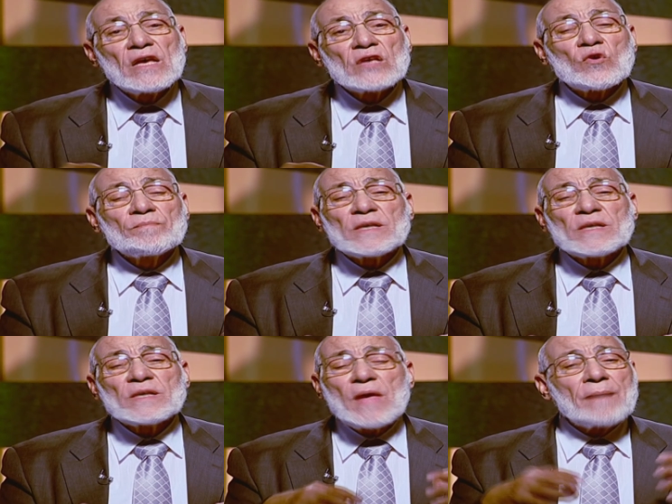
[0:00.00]
So it must
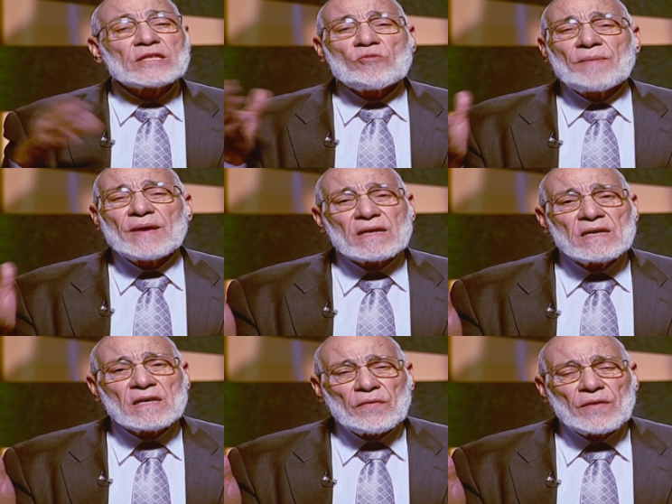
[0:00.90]
be a much bigger
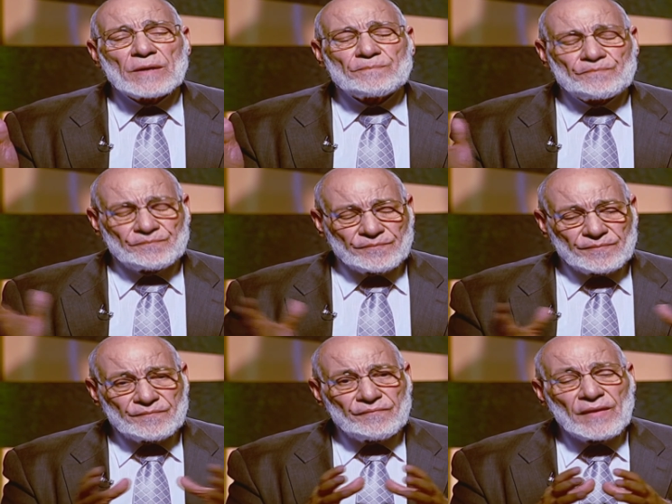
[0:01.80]
earth.
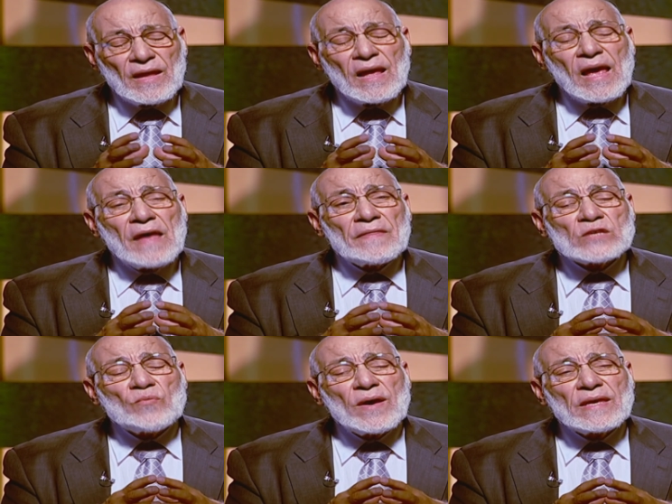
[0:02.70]
And that's why he